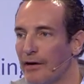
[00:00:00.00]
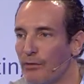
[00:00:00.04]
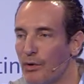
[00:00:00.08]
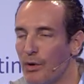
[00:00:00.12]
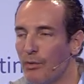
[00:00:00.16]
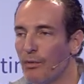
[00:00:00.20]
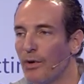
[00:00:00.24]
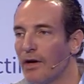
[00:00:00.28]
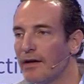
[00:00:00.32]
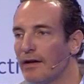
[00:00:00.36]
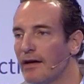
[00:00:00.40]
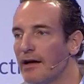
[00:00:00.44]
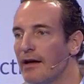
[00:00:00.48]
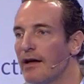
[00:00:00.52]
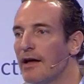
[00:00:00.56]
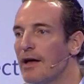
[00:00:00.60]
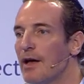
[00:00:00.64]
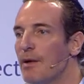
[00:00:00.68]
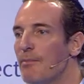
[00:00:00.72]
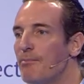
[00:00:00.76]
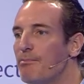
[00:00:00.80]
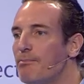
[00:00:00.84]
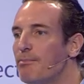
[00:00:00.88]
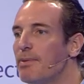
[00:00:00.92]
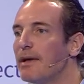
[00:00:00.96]
We want to
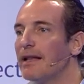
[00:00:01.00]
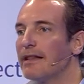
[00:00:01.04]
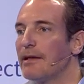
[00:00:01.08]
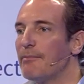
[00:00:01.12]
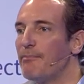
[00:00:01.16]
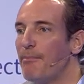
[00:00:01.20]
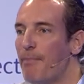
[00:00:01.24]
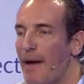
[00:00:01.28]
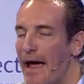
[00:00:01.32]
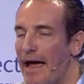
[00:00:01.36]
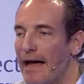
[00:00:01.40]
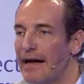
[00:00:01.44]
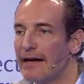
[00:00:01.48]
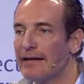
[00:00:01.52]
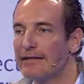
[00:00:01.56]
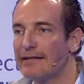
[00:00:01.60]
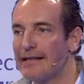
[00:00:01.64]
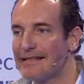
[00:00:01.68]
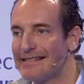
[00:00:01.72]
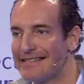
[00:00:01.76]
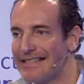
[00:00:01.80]
build a bank that's